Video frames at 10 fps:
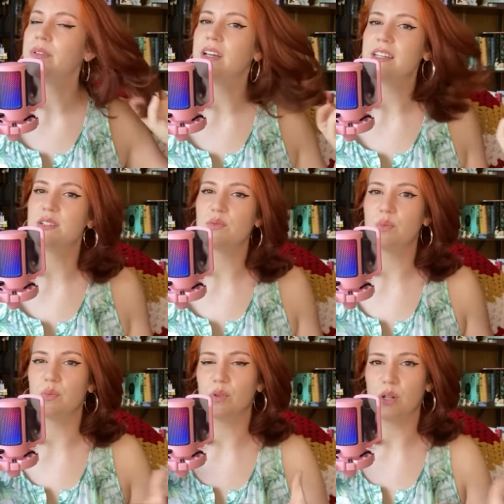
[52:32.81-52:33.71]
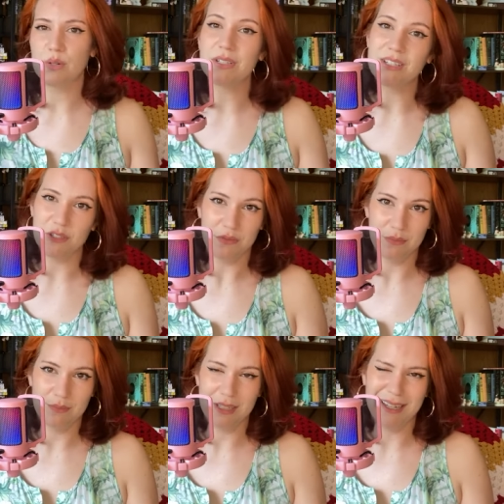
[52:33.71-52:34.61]
as closely as you
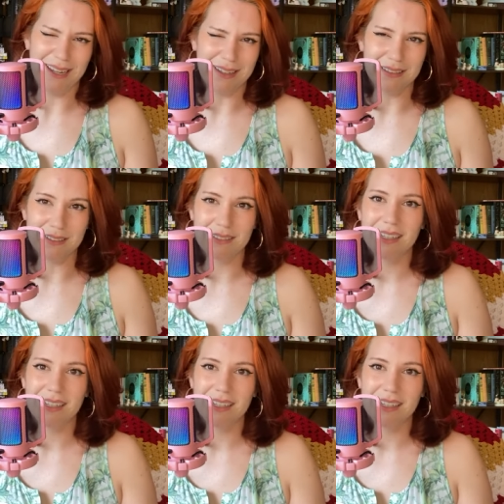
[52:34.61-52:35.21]
can,